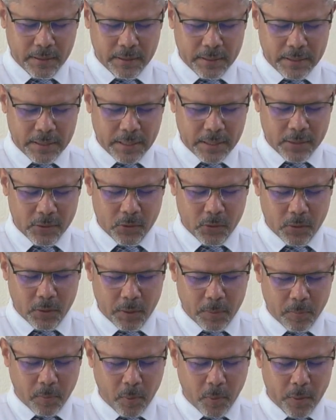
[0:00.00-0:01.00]
Lead us to the
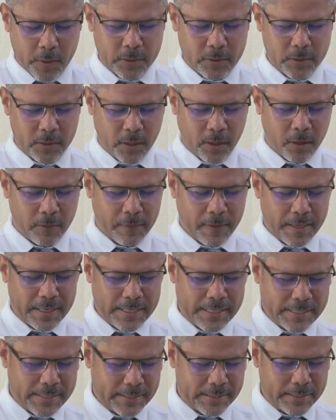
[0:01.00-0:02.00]
point of
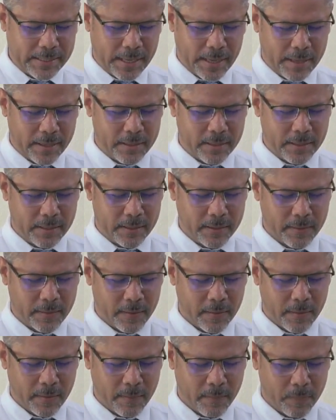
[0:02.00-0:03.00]
understanding
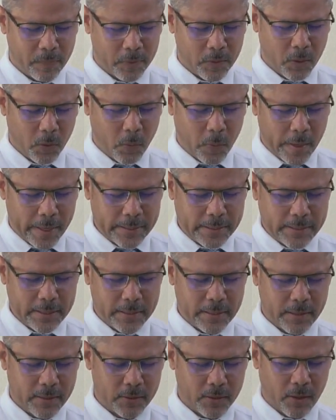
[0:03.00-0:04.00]
the
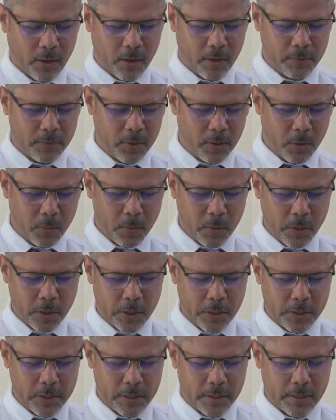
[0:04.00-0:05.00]
weightiness of your
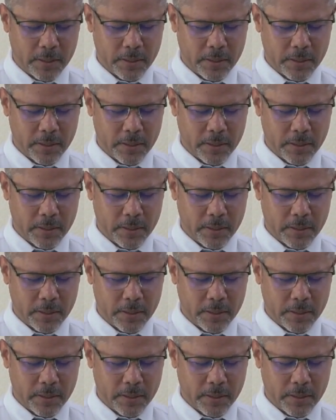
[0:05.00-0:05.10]
word,